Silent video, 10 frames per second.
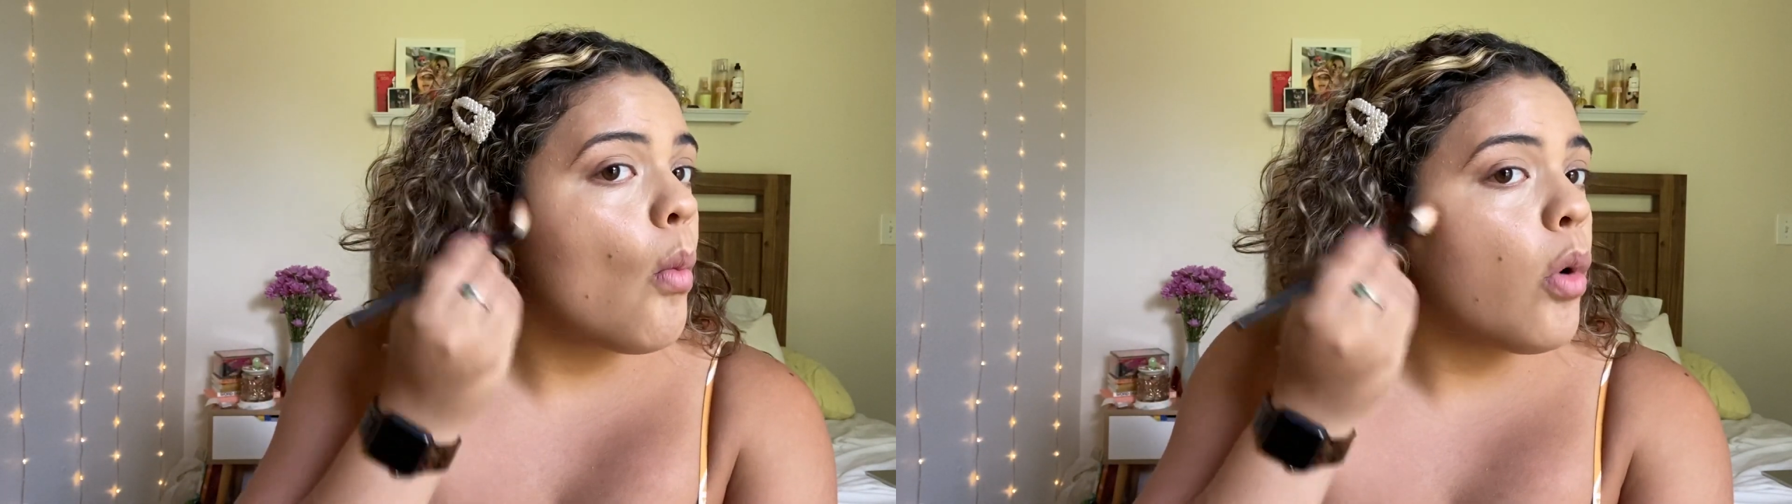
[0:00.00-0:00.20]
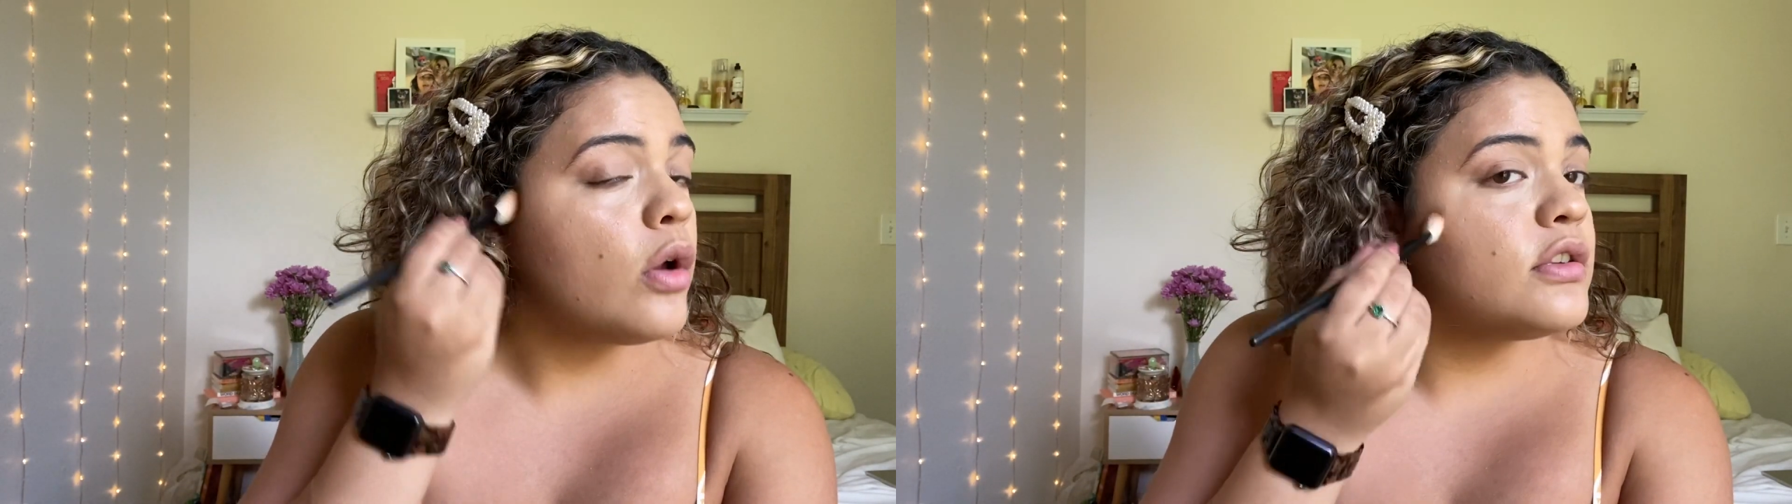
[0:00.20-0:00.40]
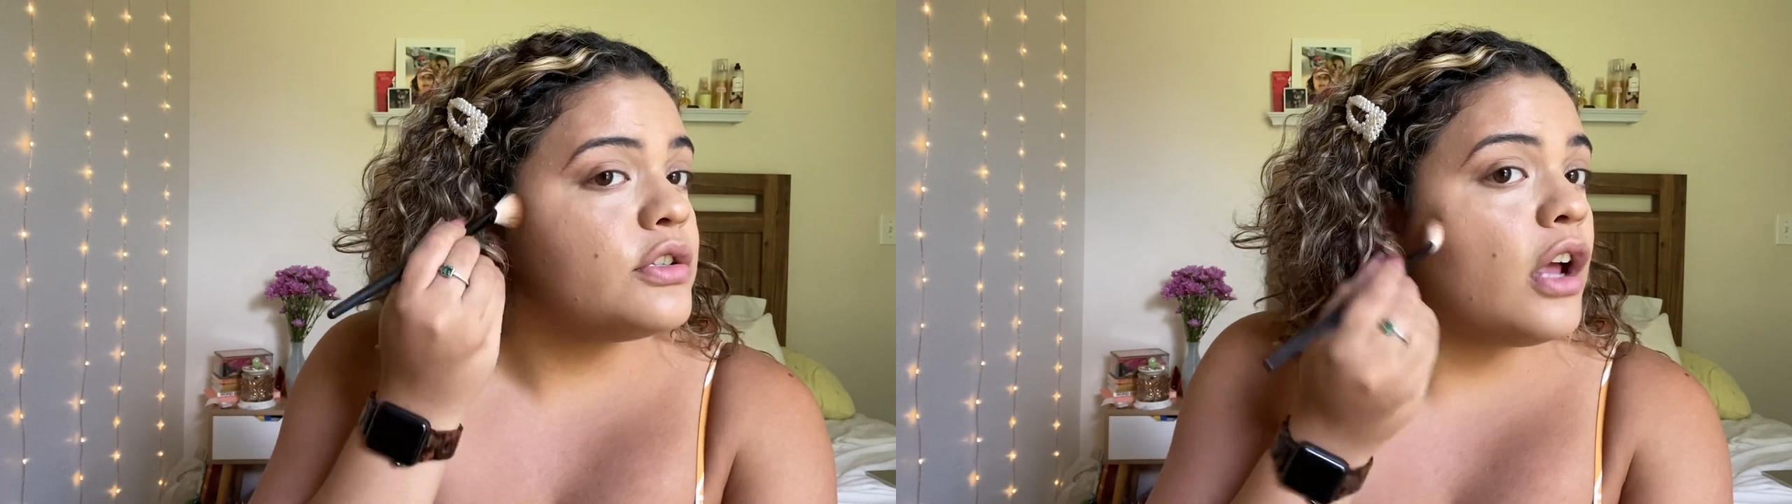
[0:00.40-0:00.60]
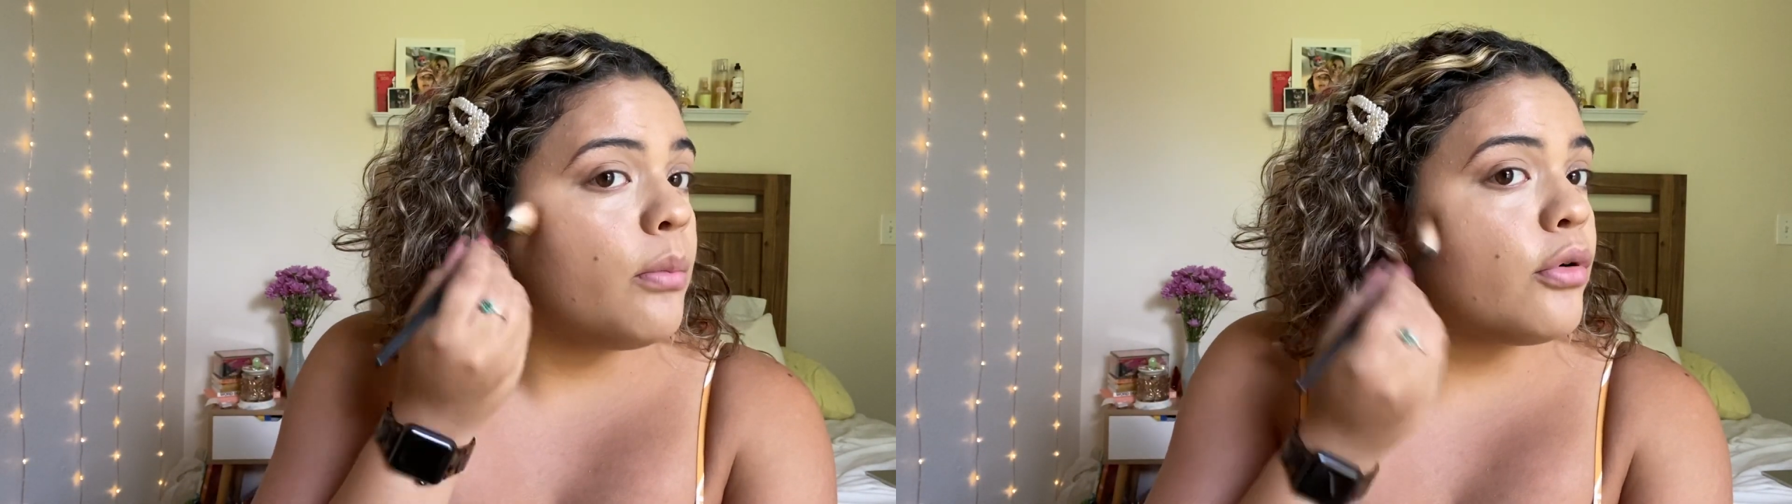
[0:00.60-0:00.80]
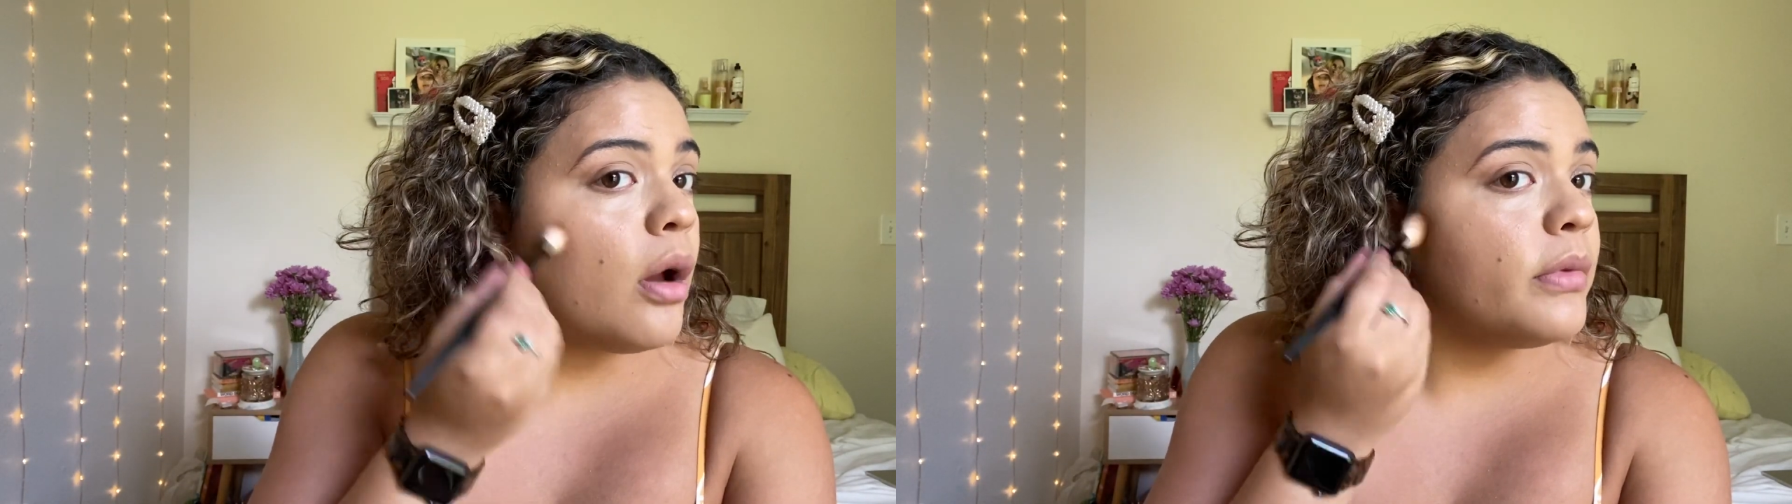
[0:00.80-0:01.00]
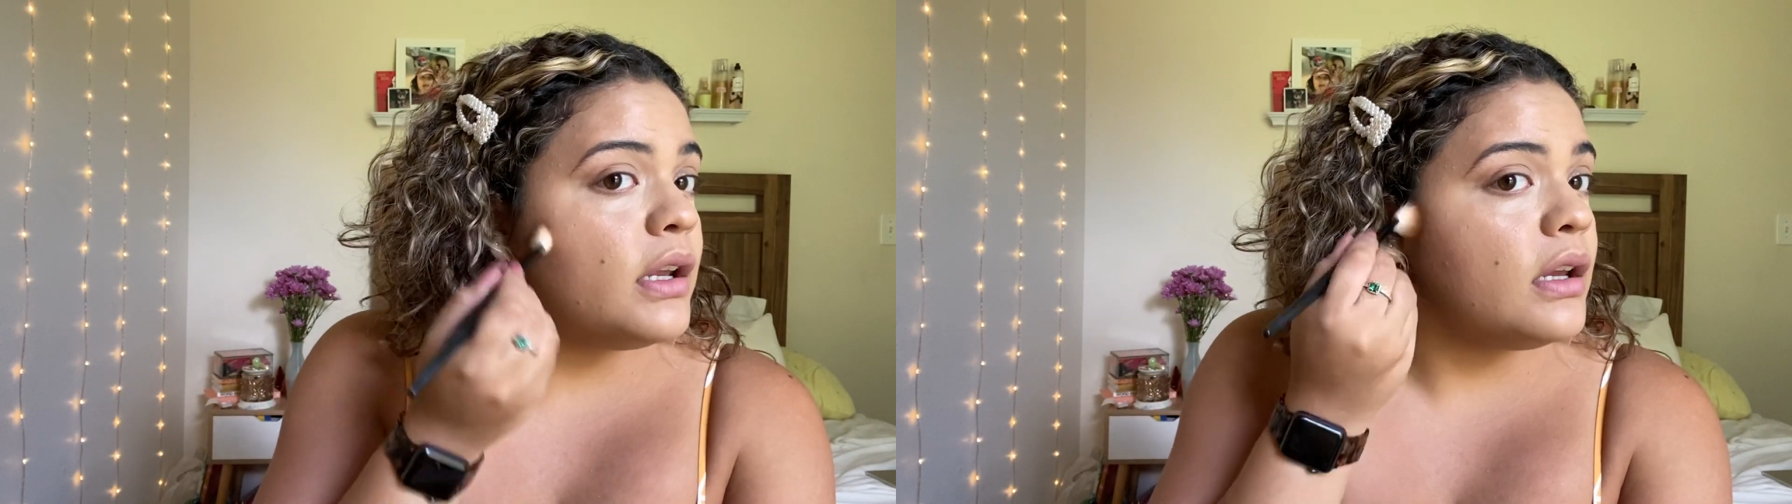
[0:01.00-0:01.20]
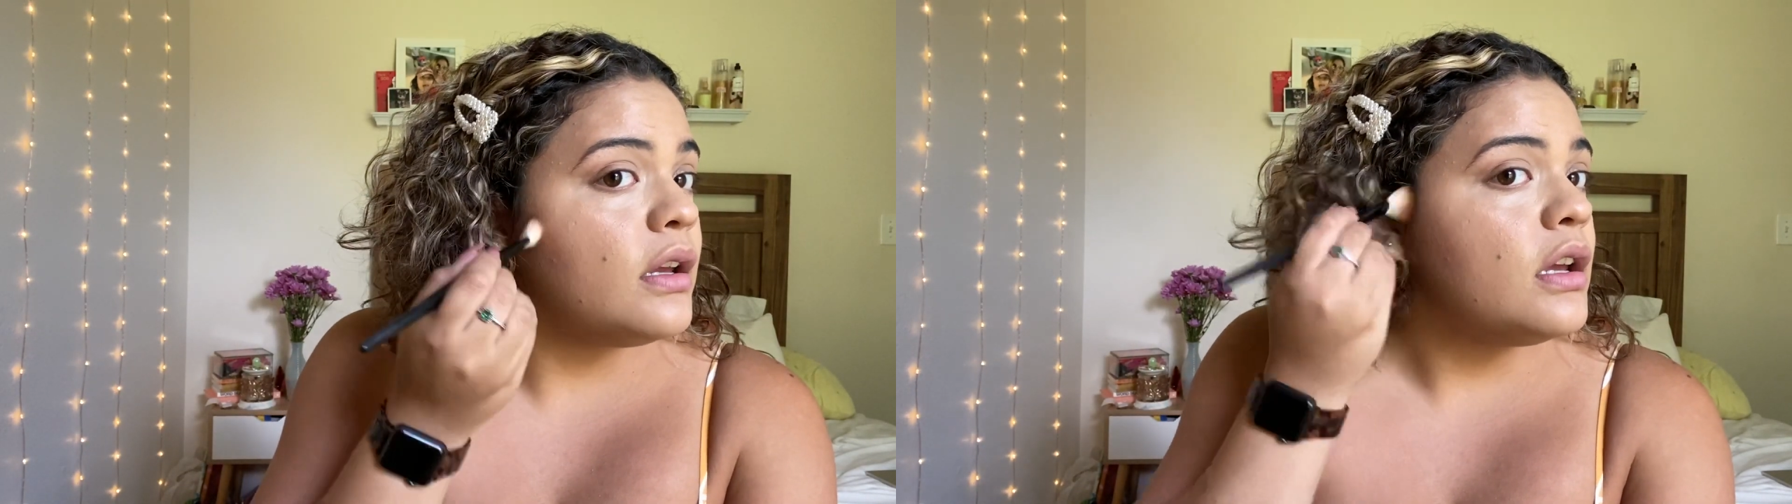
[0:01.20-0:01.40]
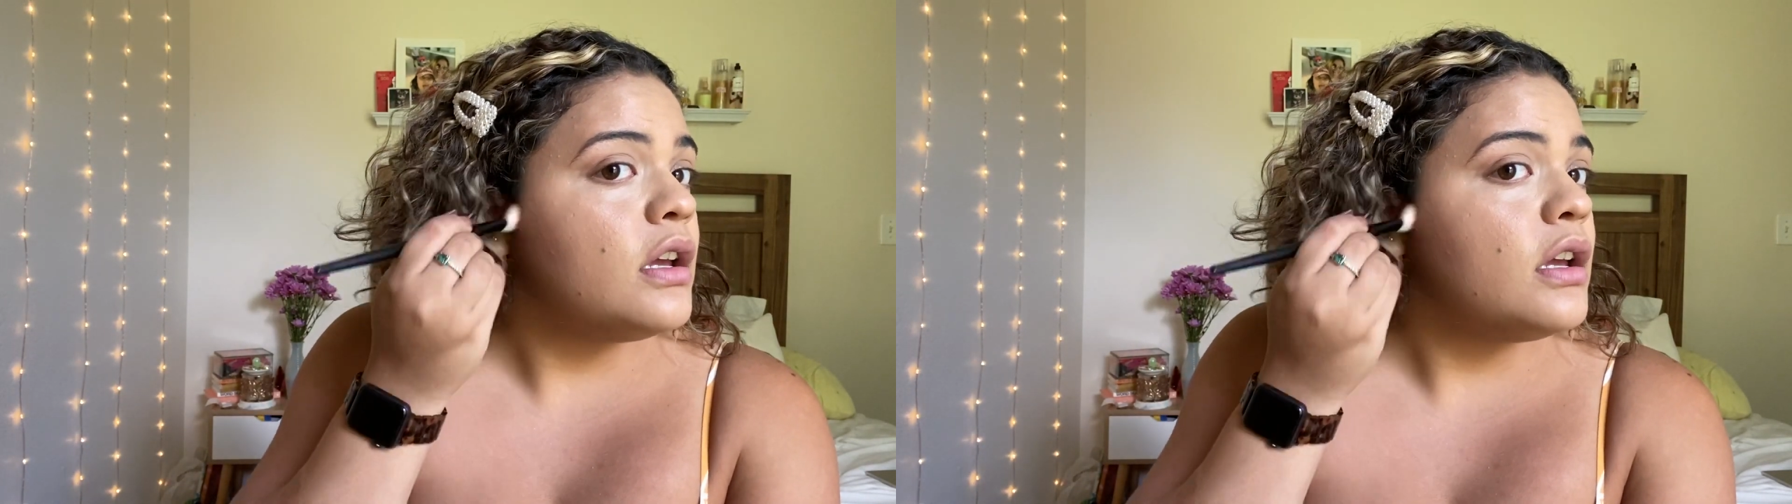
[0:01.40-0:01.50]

because they're not prominent.